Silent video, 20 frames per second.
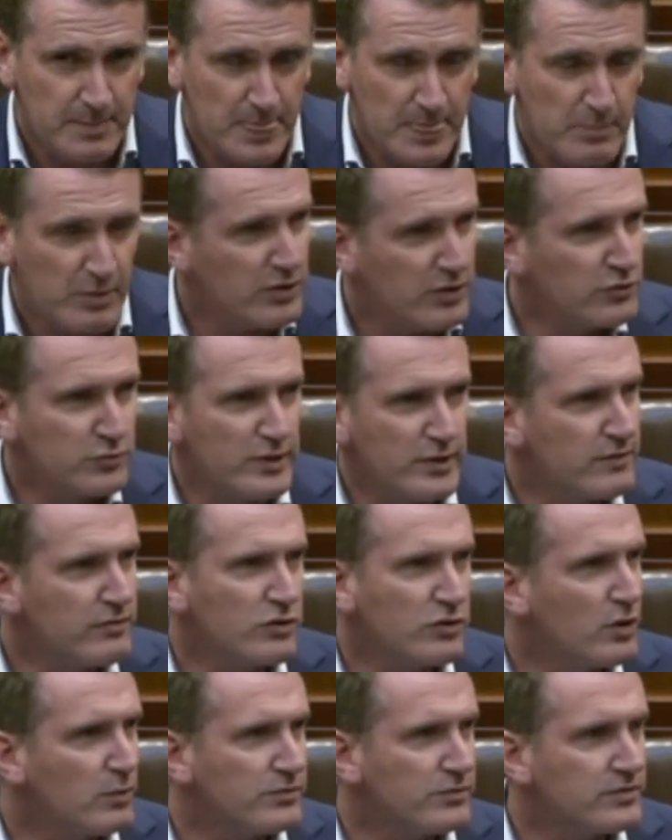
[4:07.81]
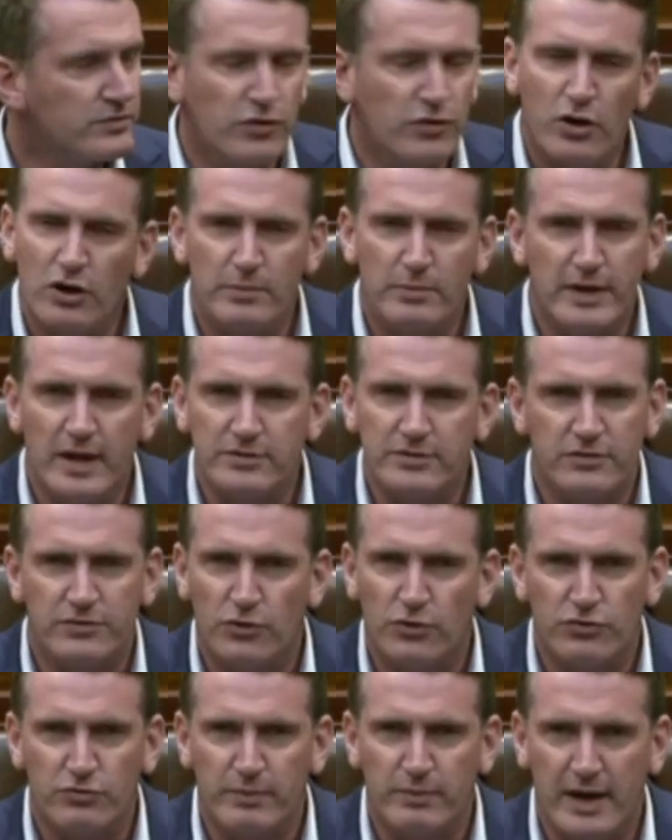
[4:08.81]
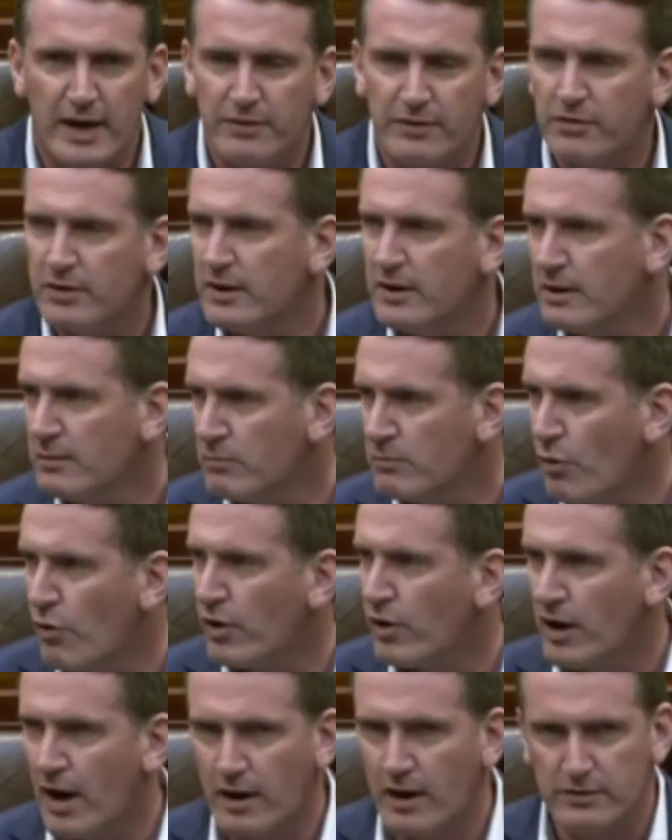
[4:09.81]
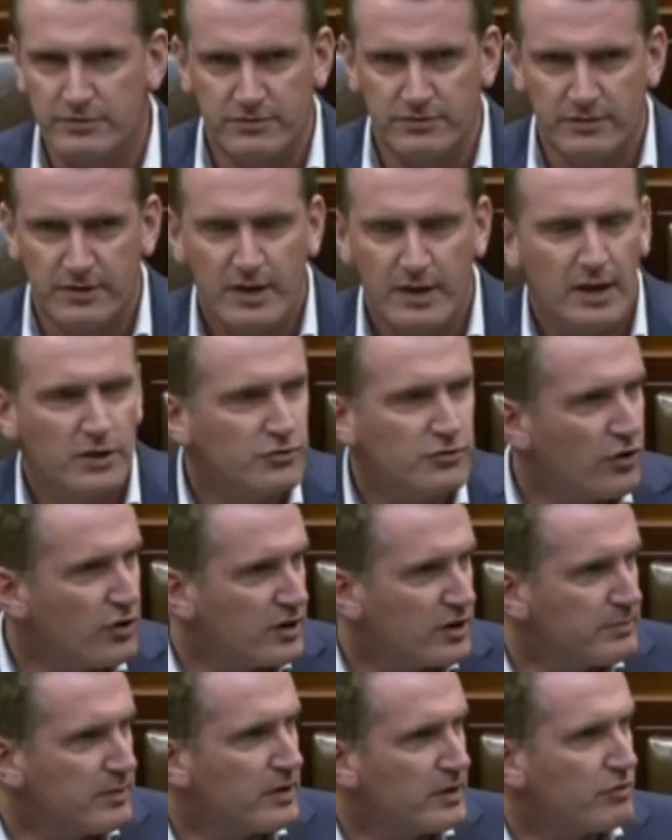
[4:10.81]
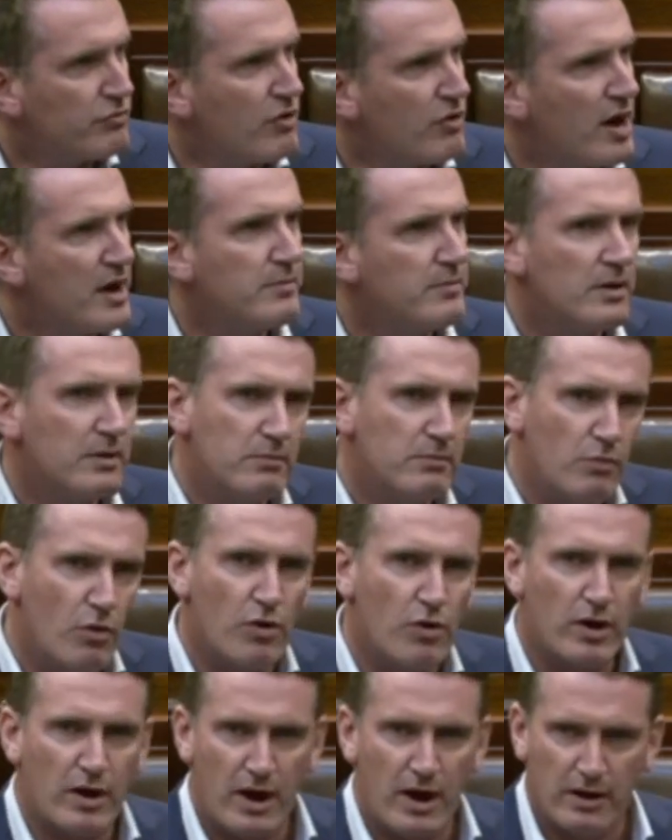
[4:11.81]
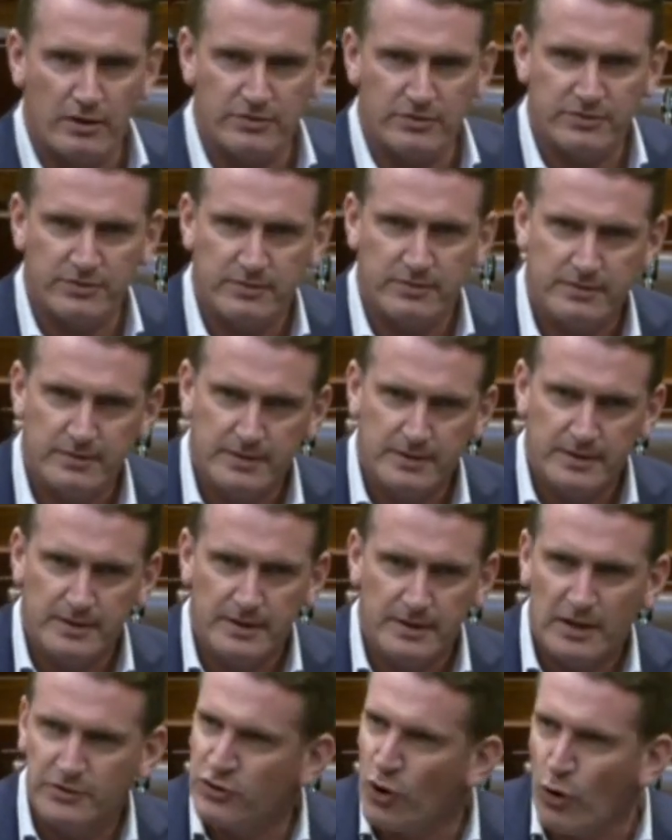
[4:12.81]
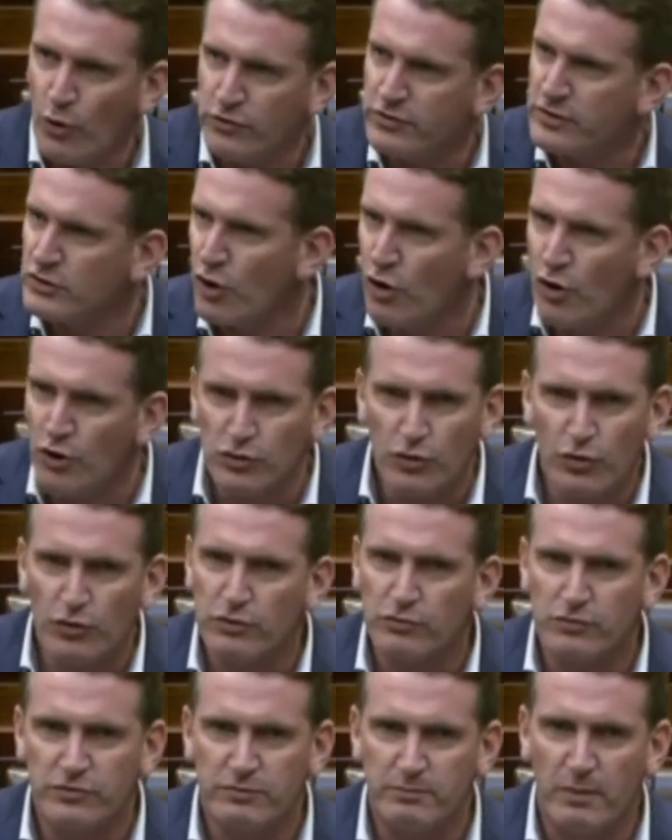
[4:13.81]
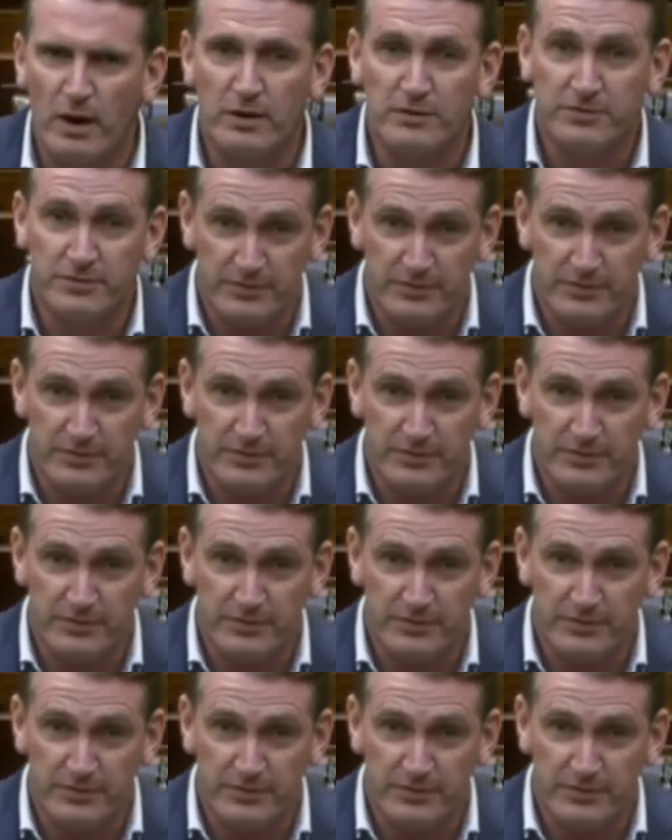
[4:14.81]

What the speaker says: Because whenever it comes to talk about antisocial behaviour, more guards. Talk about crime, more guards. It's always a law and order response.